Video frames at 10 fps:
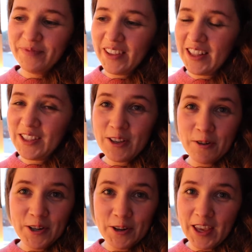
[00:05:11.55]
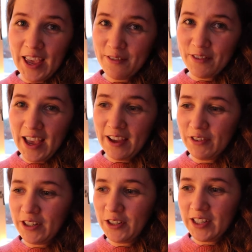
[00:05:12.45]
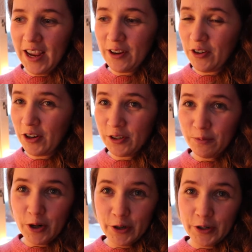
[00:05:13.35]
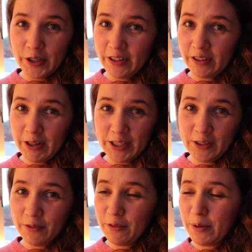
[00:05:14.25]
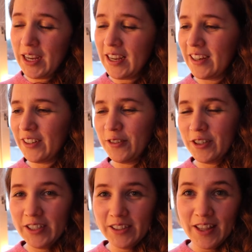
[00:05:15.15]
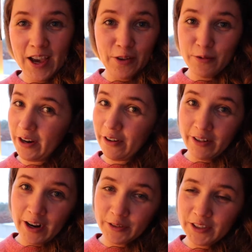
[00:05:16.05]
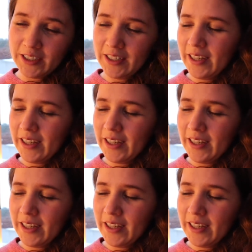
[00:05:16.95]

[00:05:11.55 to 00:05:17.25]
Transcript: It's totally okay if I have it today and not tomorrow and the rest of the week, or the other way around.